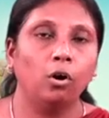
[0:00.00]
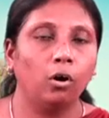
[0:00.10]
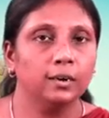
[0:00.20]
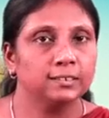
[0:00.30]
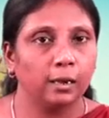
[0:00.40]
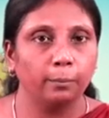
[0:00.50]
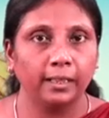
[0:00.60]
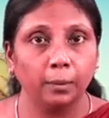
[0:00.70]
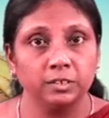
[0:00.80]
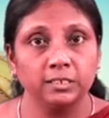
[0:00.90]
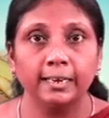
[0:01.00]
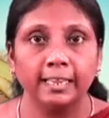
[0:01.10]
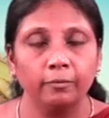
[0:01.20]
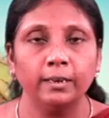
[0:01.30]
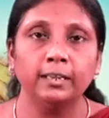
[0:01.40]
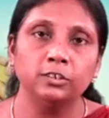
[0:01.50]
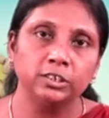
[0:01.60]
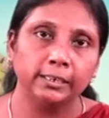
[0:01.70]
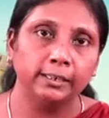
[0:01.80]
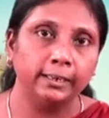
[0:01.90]
or sometimes they are even
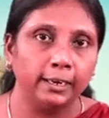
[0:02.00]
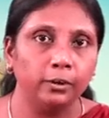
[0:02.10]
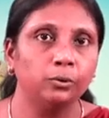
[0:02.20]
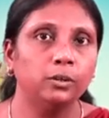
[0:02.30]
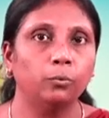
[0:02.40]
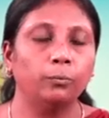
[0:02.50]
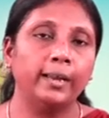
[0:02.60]
injected into the